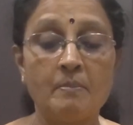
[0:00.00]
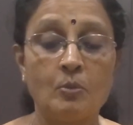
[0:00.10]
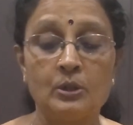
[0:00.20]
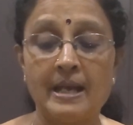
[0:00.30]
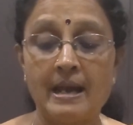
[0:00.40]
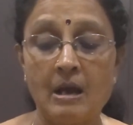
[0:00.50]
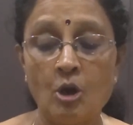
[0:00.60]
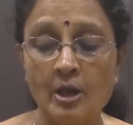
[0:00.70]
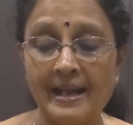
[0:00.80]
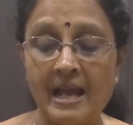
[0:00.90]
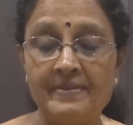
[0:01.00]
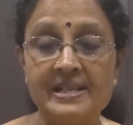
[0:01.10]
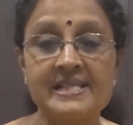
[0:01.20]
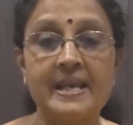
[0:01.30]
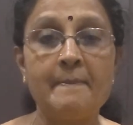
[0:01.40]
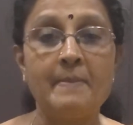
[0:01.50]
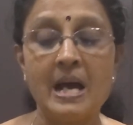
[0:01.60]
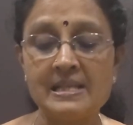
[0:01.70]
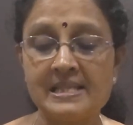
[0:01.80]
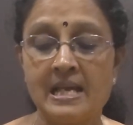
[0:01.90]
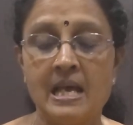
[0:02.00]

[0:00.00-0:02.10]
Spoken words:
Both are all are having same mass